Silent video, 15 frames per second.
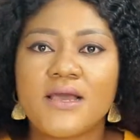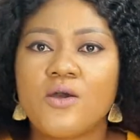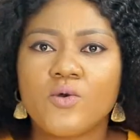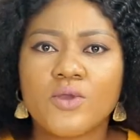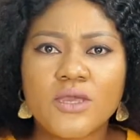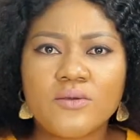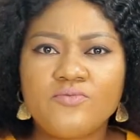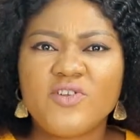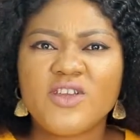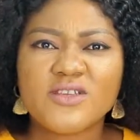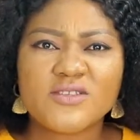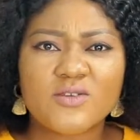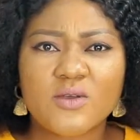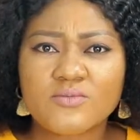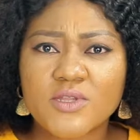okay, bring
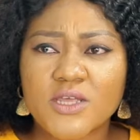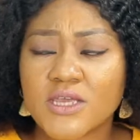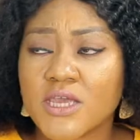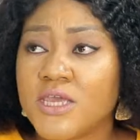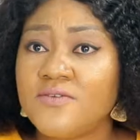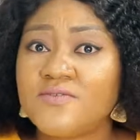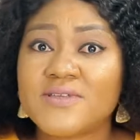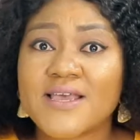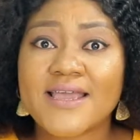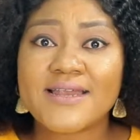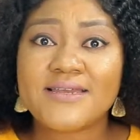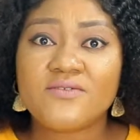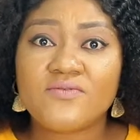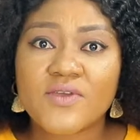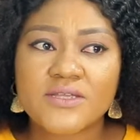something. If it's like
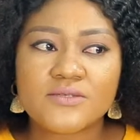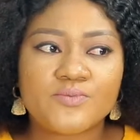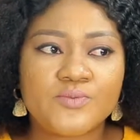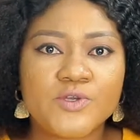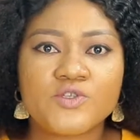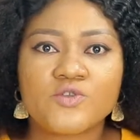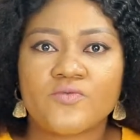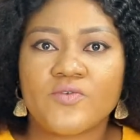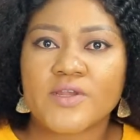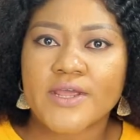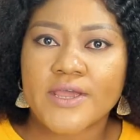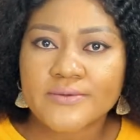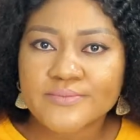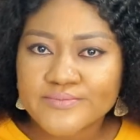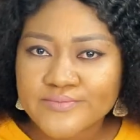an event, bring souvenir.